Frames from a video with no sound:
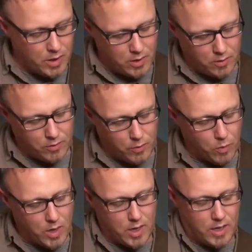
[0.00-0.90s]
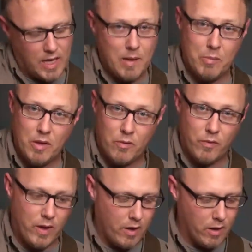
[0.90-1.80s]
to do is you want to keep these
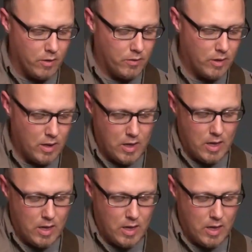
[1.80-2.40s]
fingers